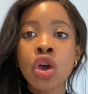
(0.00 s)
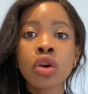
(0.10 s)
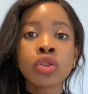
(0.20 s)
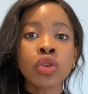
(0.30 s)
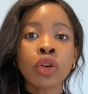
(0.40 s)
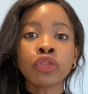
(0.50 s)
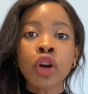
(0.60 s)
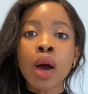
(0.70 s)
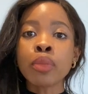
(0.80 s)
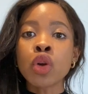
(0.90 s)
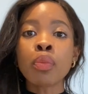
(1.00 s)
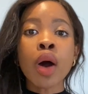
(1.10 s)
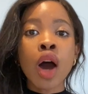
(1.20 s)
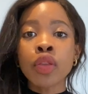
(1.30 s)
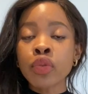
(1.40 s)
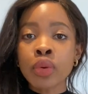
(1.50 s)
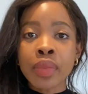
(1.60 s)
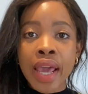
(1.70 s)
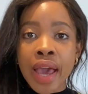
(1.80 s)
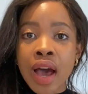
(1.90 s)
So from your bathroom
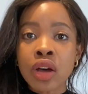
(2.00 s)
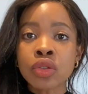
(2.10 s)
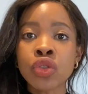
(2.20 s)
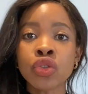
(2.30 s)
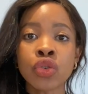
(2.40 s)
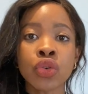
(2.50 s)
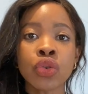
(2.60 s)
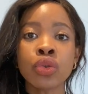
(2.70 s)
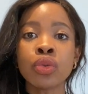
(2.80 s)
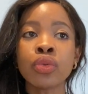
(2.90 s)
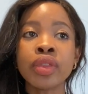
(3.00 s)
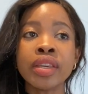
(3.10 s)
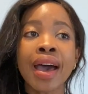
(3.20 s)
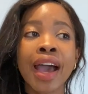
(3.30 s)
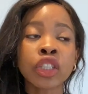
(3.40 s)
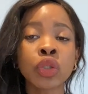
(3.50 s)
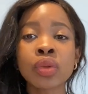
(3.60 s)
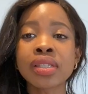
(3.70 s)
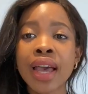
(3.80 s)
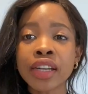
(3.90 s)
layouts to the actual
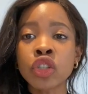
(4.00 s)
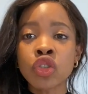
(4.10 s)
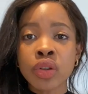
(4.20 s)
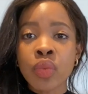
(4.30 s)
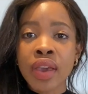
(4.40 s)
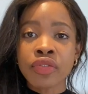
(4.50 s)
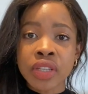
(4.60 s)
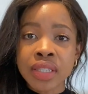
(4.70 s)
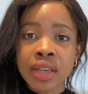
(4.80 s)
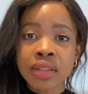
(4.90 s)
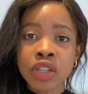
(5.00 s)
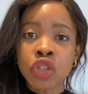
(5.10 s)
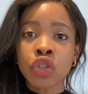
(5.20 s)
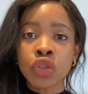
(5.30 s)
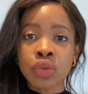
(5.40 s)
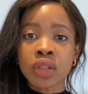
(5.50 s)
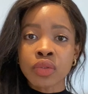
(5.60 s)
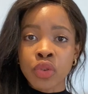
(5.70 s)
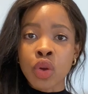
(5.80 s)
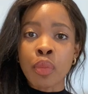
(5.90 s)
sanitary ware fittings that you're choosing
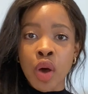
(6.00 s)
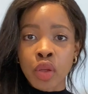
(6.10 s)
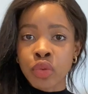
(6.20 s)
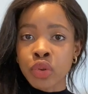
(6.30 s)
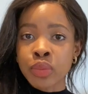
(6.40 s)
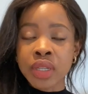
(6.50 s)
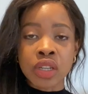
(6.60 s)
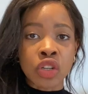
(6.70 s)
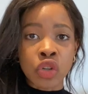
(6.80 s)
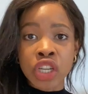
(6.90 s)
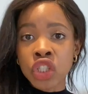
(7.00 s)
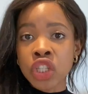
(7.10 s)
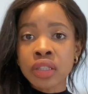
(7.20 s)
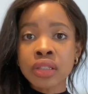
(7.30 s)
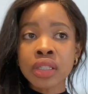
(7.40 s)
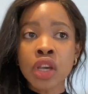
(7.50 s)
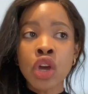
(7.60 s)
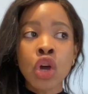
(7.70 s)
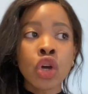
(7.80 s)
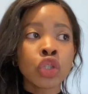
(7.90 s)
for your bathrooms and in your kitchens,
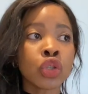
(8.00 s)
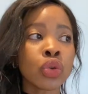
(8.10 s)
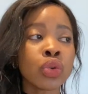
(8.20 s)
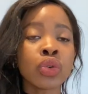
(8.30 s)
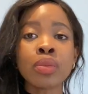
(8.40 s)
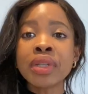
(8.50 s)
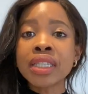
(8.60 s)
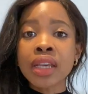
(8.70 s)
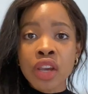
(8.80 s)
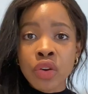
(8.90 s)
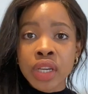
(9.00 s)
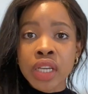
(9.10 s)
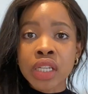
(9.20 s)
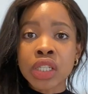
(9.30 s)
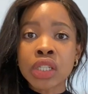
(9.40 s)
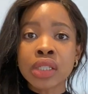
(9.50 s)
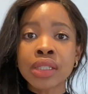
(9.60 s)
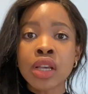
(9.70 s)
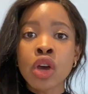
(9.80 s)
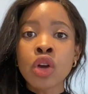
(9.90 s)
to the
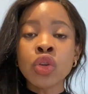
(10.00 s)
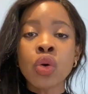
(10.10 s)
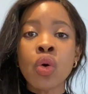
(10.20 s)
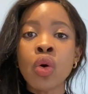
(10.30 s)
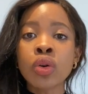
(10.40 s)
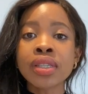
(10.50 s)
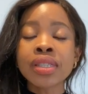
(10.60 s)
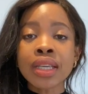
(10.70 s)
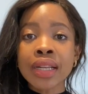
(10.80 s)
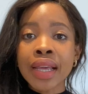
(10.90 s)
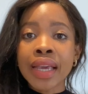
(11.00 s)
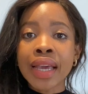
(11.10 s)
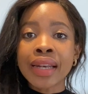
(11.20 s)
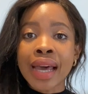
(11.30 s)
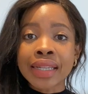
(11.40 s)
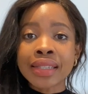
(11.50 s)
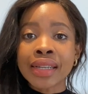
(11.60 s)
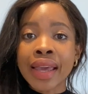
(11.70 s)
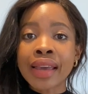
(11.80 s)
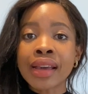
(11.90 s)
materials, your ceiling and lighting
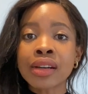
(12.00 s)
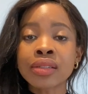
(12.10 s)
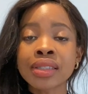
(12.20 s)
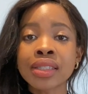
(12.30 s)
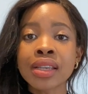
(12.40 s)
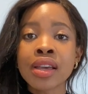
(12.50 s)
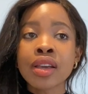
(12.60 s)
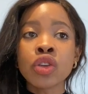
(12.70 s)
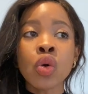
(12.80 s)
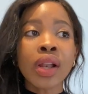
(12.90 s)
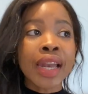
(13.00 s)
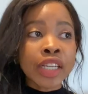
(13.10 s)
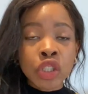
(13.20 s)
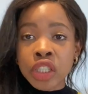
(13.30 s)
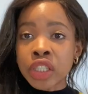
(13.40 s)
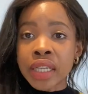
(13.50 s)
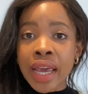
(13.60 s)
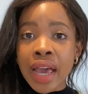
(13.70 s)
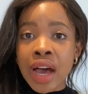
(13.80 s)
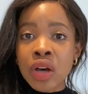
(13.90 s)
layouts, your electrical
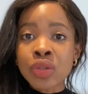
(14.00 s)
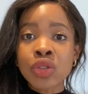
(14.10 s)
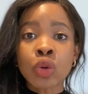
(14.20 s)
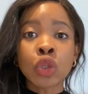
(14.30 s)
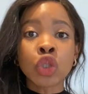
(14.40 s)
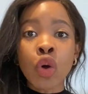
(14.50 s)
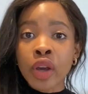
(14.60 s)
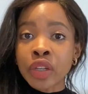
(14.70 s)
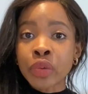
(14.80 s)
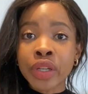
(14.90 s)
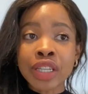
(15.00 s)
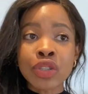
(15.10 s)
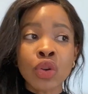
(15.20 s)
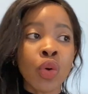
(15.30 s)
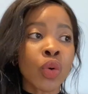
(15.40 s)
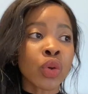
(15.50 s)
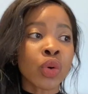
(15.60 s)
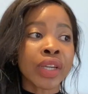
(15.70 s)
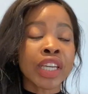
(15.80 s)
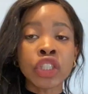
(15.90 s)
layouts, your joinery, so all
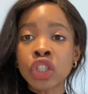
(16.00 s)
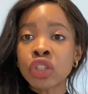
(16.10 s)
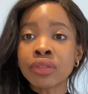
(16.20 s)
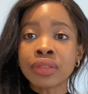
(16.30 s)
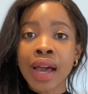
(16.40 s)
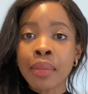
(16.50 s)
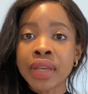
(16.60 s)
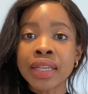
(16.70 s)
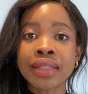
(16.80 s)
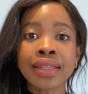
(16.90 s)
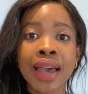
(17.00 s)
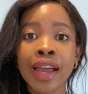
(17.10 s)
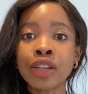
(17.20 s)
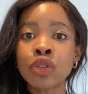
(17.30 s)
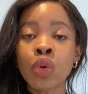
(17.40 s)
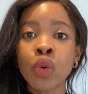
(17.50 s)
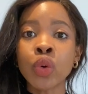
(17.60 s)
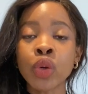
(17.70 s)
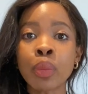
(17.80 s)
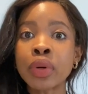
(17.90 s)
your kitchen cupboards and
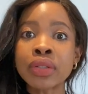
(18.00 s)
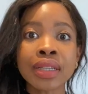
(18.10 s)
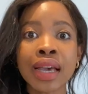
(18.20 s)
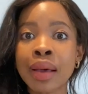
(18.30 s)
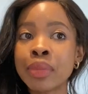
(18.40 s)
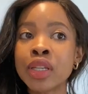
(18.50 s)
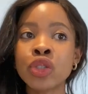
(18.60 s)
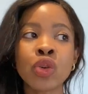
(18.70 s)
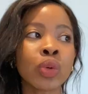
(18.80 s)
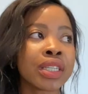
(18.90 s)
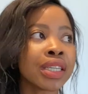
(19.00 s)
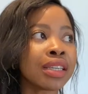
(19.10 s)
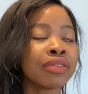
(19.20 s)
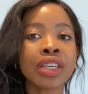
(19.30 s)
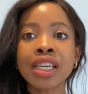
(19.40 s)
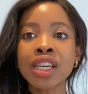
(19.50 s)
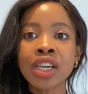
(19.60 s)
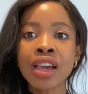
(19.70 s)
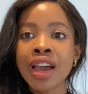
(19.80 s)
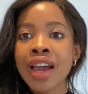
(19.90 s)
all your built-in cupboards, your
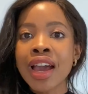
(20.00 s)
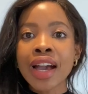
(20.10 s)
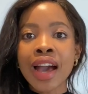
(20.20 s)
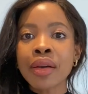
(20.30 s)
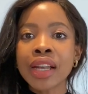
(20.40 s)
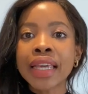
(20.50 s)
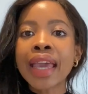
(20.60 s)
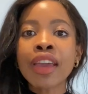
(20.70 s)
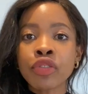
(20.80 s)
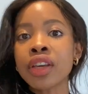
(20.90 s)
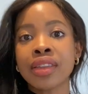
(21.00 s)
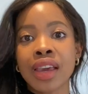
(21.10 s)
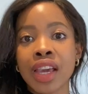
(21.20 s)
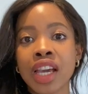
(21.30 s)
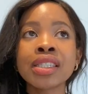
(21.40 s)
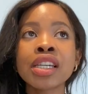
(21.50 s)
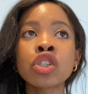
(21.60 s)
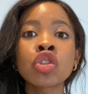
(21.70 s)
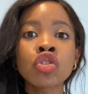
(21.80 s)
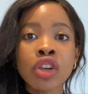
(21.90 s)
TV, like everything. It's an
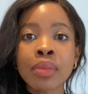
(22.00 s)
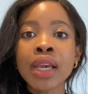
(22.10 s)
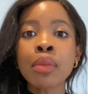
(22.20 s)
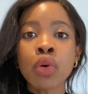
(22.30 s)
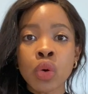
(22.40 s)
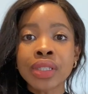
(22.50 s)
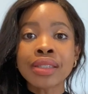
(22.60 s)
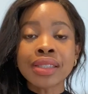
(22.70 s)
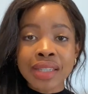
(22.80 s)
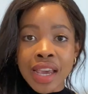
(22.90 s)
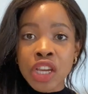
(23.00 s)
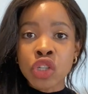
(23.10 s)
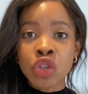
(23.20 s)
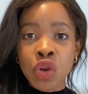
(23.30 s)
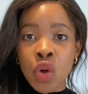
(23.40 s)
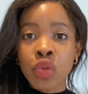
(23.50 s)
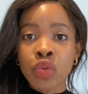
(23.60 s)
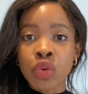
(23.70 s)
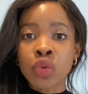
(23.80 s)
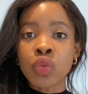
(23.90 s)
extremely important stage to go
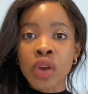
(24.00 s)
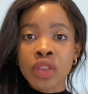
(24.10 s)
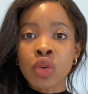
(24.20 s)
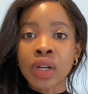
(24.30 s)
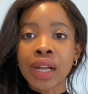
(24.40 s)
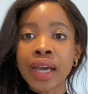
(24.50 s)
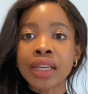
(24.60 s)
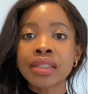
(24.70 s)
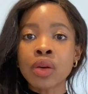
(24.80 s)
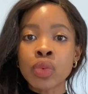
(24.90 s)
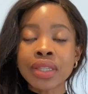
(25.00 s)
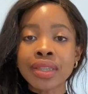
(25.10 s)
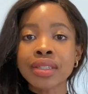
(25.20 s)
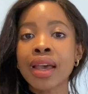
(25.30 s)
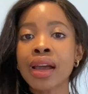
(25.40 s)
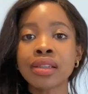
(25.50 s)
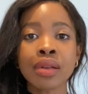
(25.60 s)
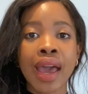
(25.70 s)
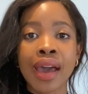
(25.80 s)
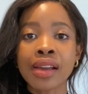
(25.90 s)
through with your client, and we sit hand in
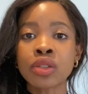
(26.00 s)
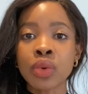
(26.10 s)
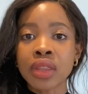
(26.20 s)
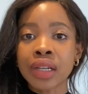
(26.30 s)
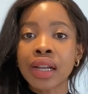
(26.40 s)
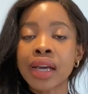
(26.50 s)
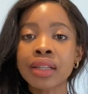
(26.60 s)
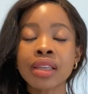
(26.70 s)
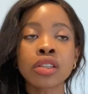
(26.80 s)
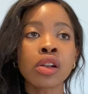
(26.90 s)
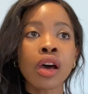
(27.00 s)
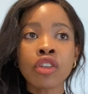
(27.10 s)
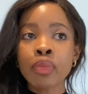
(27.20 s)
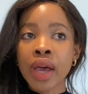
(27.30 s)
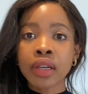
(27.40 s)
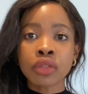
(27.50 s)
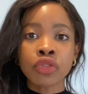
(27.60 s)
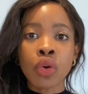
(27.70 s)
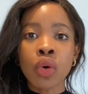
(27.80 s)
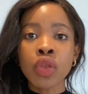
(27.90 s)
hand with the client. There's a lot of back and
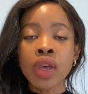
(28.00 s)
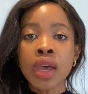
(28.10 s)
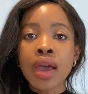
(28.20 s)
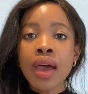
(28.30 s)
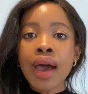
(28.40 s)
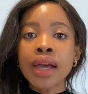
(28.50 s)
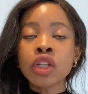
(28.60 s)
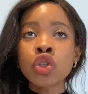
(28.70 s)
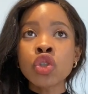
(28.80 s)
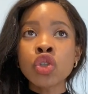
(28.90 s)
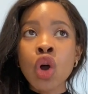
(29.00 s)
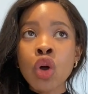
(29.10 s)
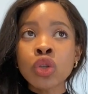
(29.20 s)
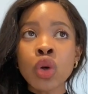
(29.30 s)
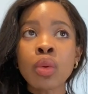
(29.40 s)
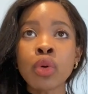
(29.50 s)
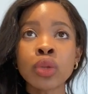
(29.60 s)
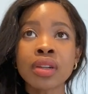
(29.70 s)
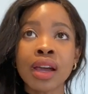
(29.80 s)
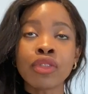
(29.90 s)
forth, and it's so
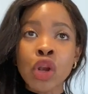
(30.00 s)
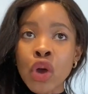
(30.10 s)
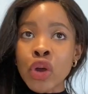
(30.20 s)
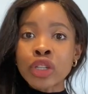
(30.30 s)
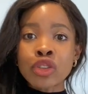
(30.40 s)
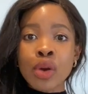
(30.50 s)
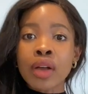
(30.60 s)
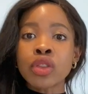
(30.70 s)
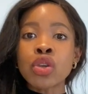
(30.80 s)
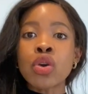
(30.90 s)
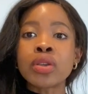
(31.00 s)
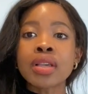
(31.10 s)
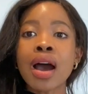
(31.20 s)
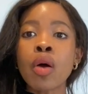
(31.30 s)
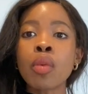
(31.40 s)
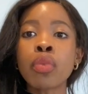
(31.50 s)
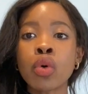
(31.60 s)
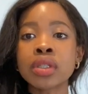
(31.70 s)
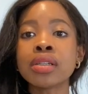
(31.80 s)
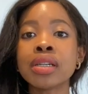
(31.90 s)
important. I've learned throughout the years how
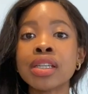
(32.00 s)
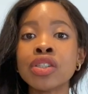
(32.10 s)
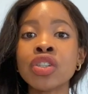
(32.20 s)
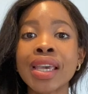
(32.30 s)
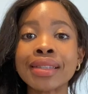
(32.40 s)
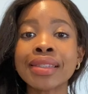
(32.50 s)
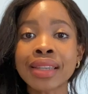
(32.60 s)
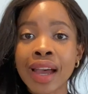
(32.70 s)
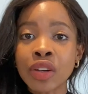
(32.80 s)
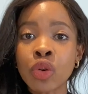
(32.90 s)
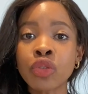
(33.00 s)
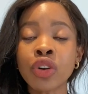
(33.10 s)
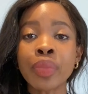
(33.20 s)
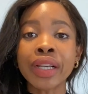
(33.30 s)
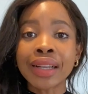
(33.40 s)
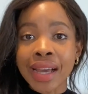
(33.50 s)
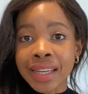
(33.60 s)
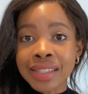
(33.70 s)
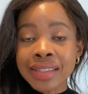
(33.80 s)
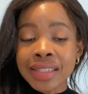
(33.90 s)
important it is to get sign off from the
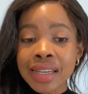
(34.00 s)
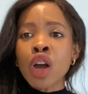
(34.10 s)
client.